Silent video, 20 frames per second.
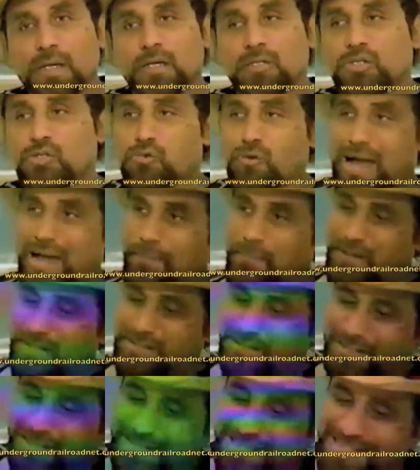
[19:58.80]
trap
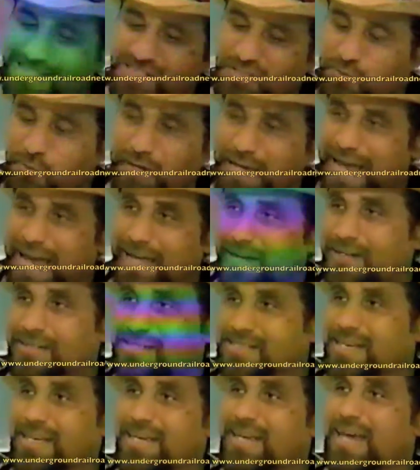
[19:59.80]
it to this
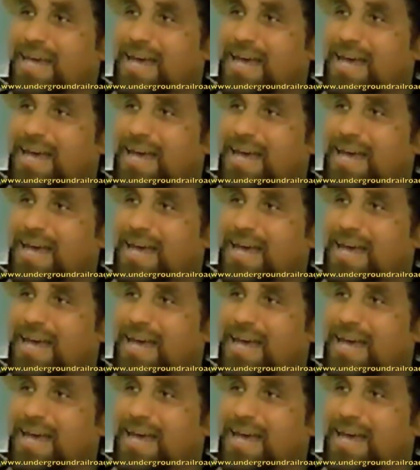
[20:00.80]
reality